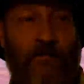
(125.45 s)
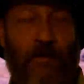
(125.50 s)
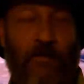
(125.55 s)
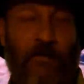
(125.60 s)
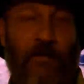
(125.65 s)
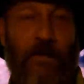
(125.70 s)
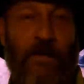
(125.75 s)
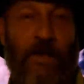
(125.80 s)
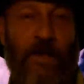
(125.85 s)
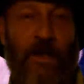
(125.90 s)
what
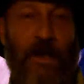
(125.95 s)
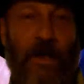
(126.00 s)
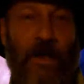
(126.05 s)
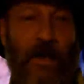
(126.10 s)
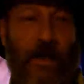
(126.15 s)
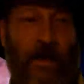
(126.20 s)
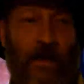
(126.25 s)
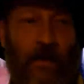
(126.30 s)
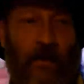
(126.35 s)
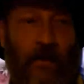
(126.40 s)
we're looking
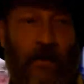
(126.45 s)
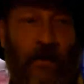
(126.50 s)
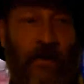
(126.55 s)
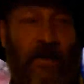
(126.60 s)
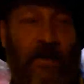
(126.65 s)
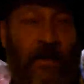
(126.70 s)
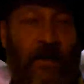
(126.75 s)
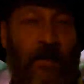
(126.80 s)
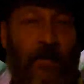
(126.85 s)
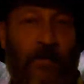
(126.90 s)
at here
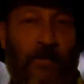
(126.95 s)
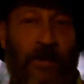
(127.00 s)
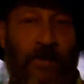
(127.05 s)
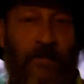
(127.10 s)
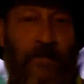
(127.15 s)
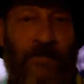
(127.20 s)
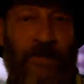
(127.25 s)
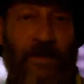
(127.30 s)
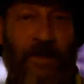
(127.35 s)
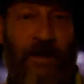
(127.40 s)
is a couple
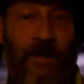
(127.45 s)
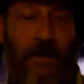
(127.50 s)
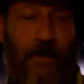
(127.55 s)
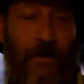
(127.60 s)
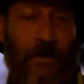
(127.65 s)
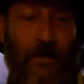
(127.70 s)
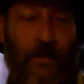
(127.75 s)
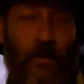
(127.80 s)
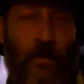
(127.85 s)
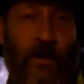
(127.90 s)
different scenarios.